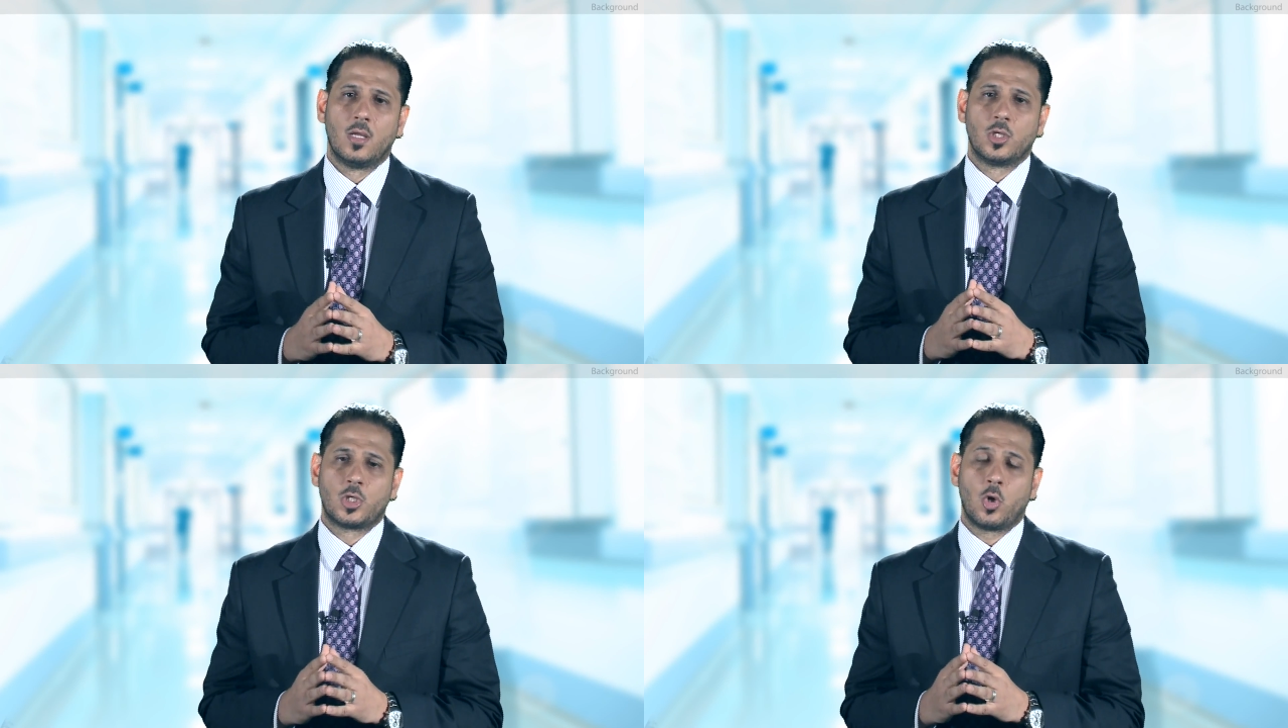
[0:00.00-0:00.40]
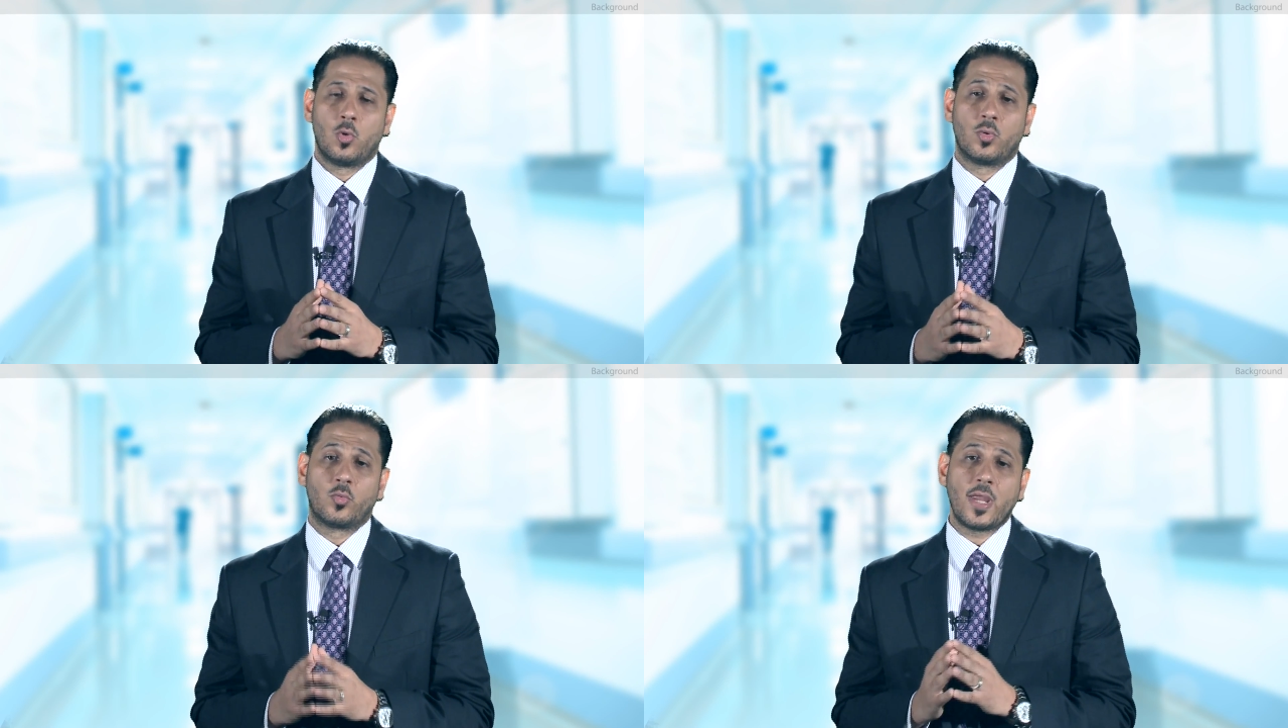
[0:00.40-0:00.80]
So
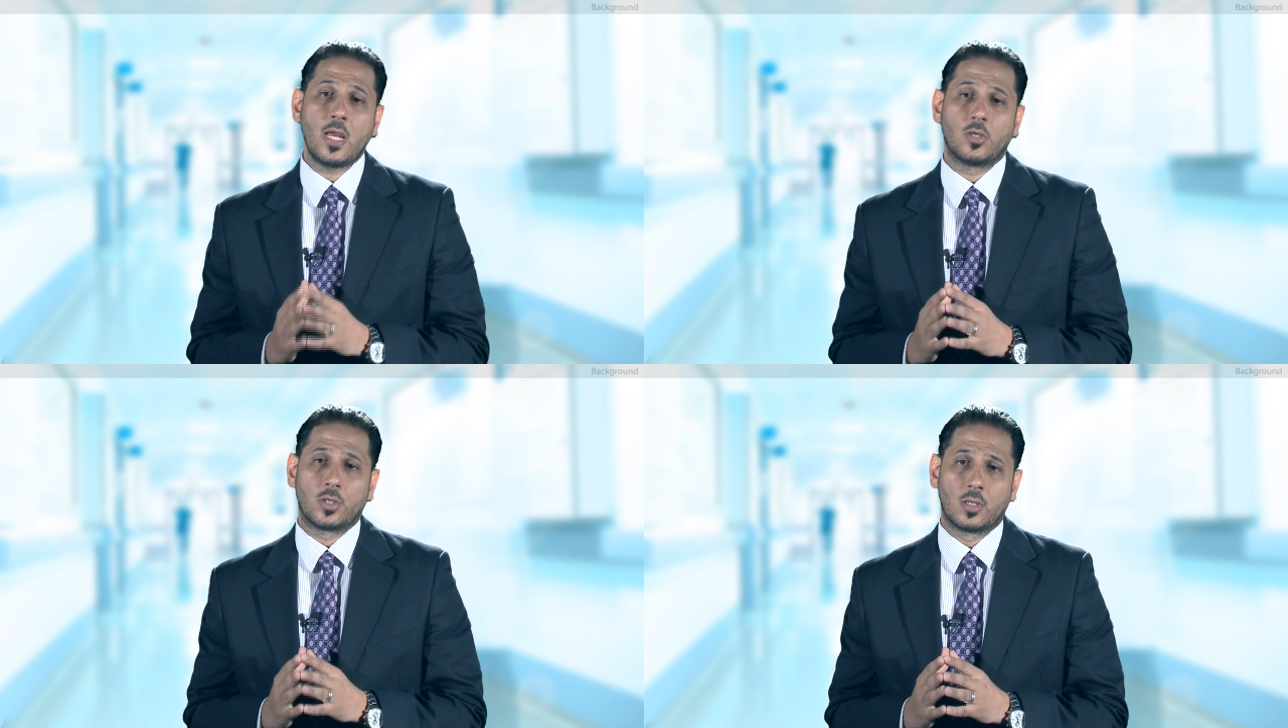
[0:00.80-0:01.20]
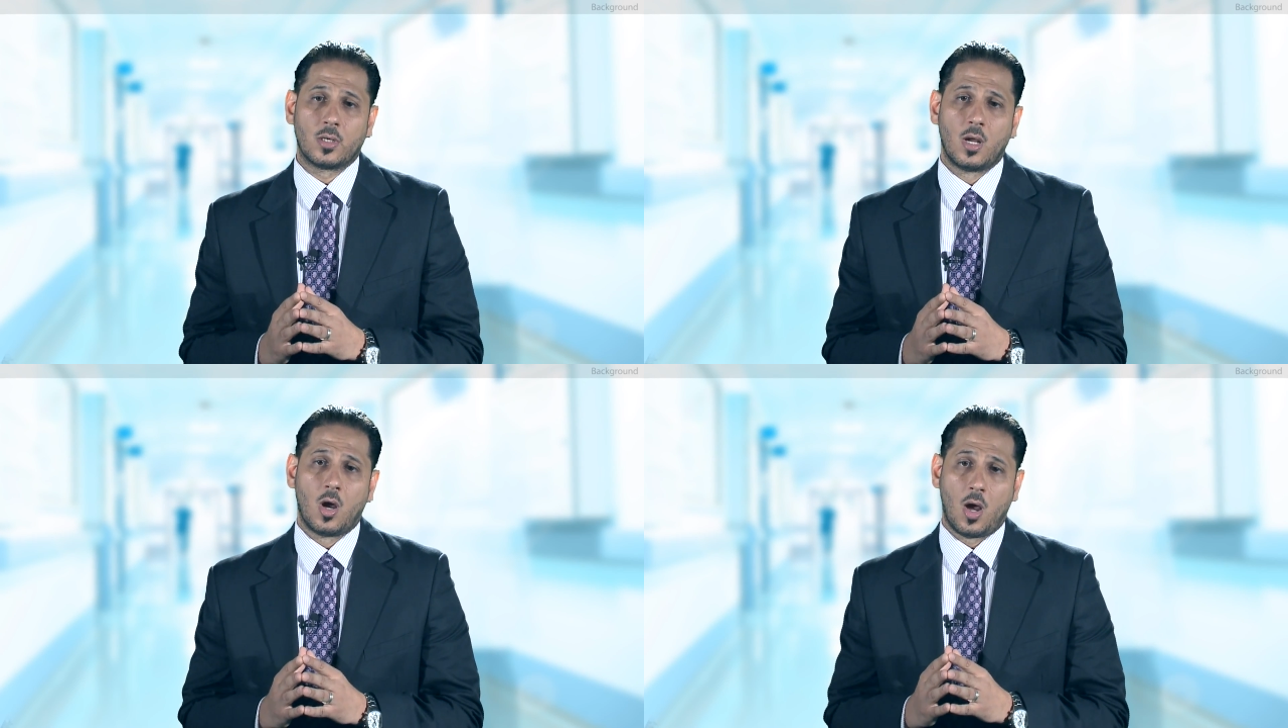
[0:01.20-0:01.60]
the
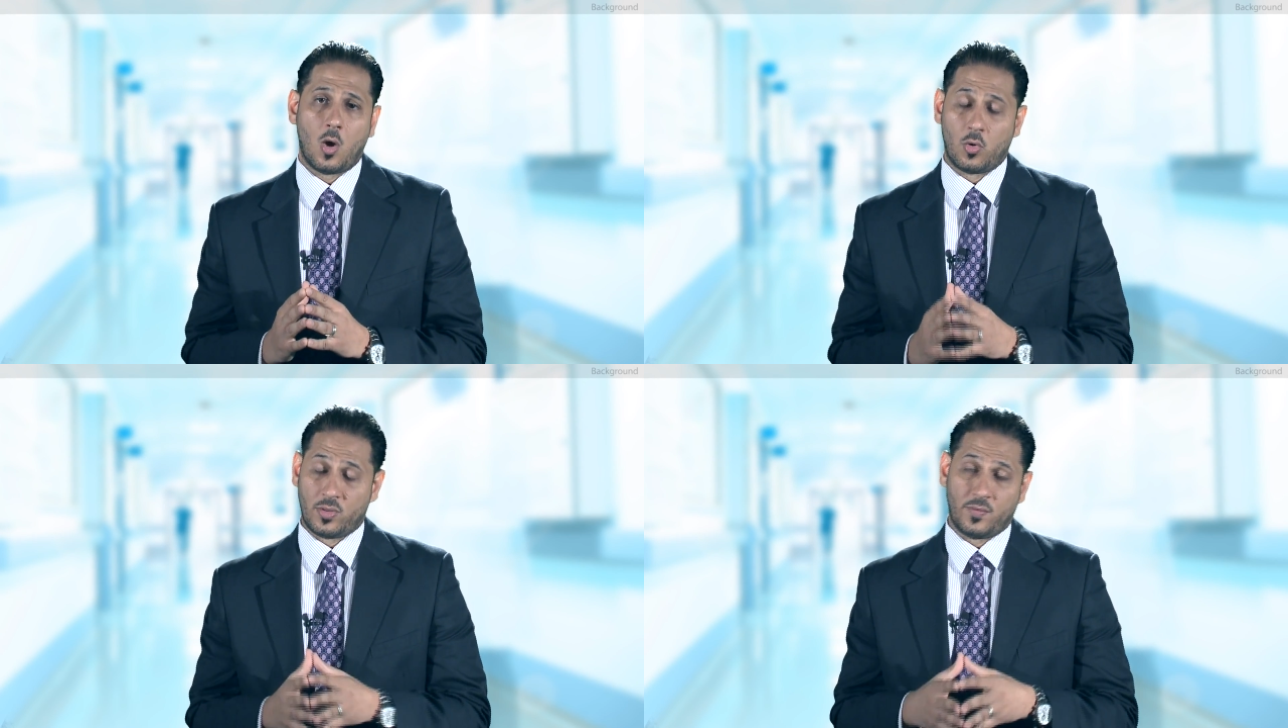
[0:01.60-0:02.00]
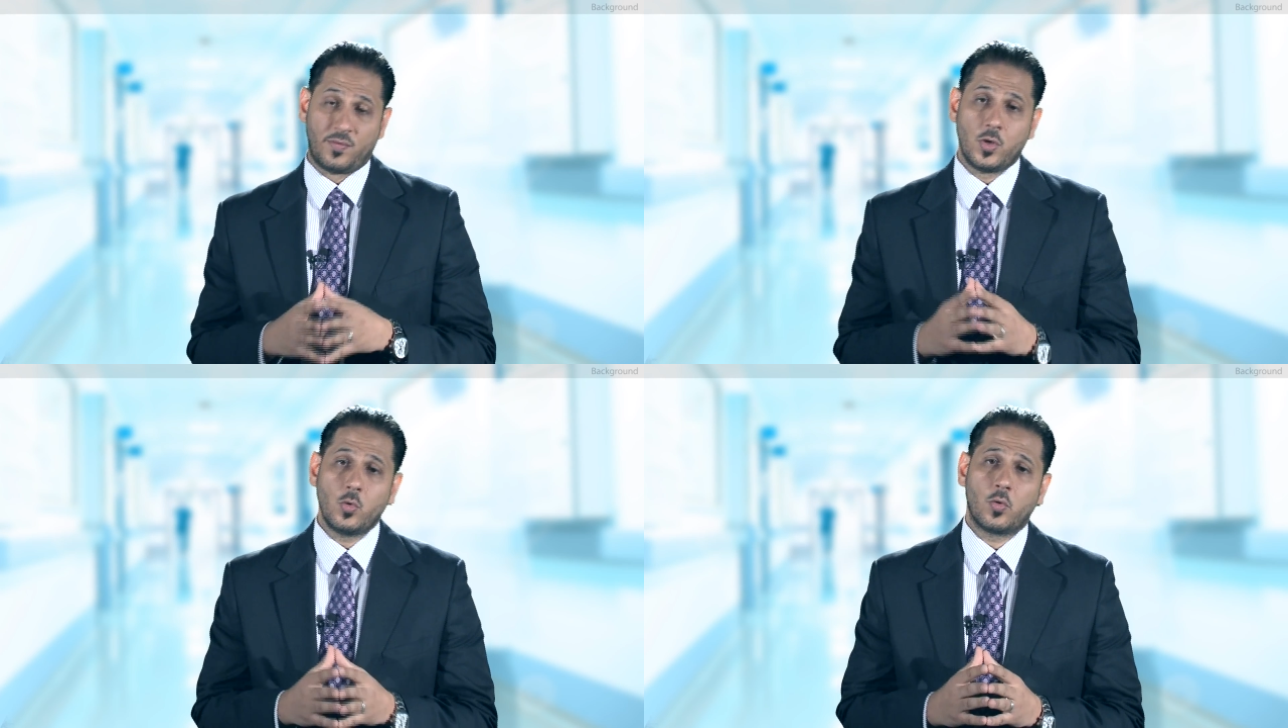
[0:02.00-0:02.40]
reader or the
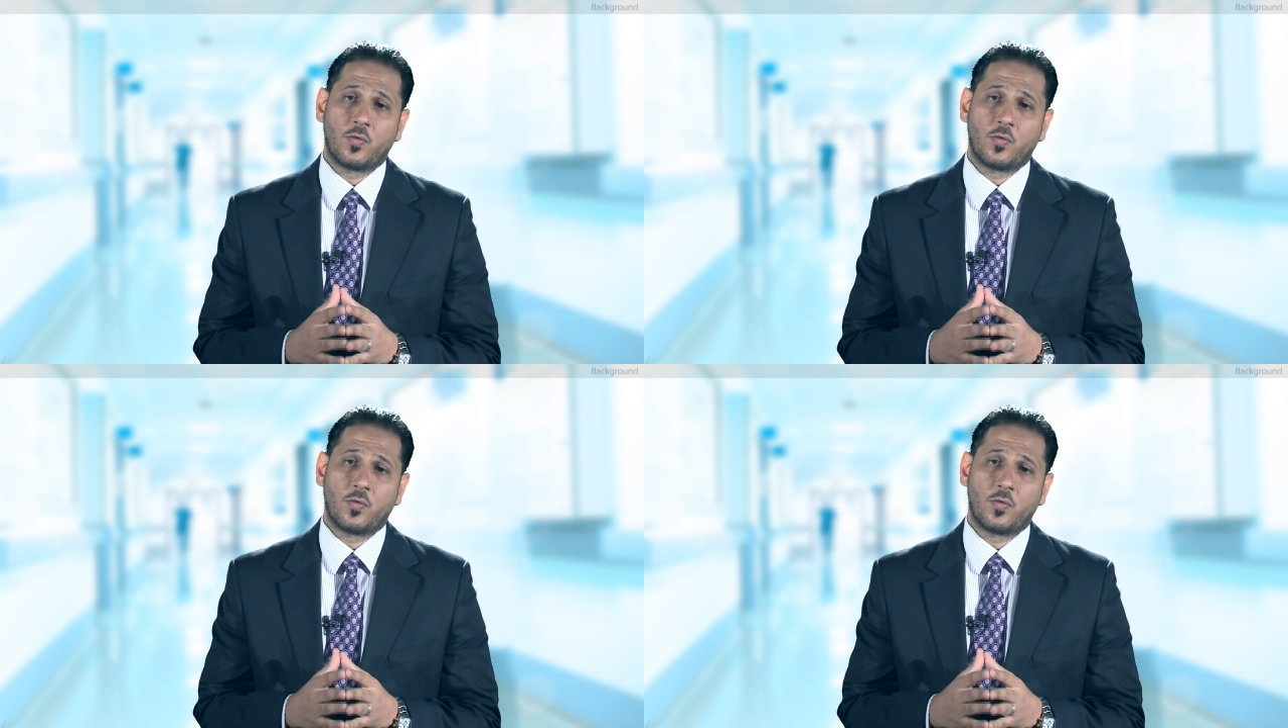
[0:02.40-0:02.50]
reviewer